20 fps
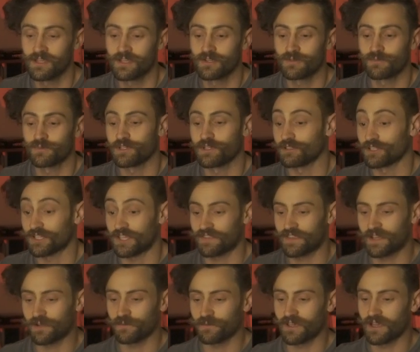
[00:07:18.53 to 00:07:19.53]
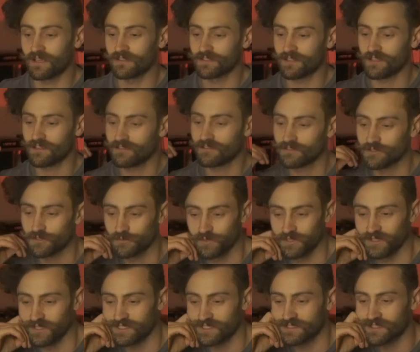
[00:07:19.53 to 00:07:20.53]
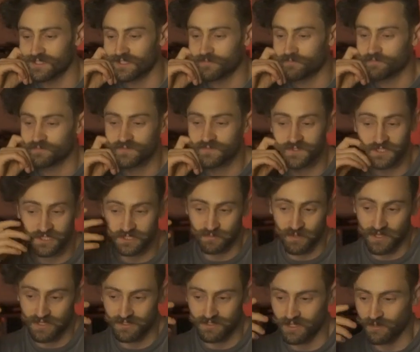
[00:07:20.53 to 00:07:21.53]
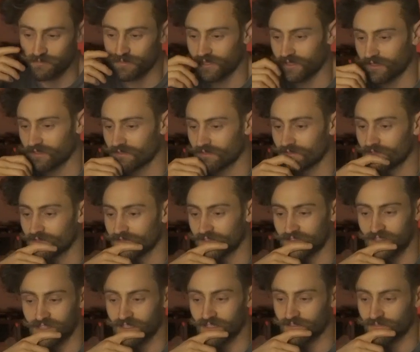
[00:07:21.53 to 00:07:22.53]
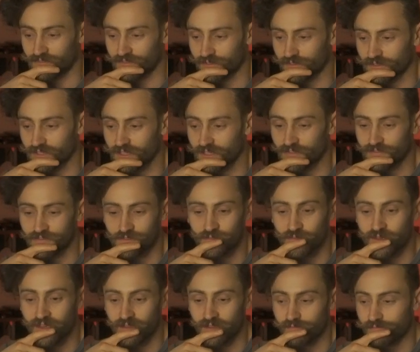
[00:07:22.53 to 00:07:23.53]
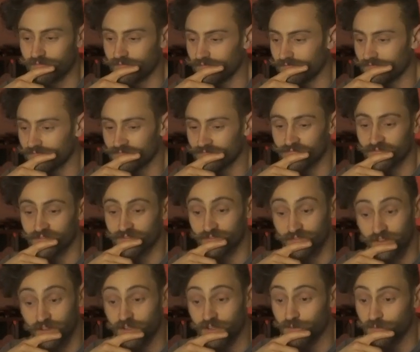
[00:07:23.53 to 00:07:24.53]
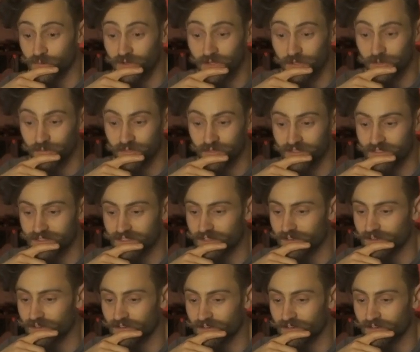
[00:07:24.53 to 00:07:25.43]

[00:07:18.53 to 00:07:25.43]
When you look at that reality, you realize that despite not being at the end of your life, you may very well be nearing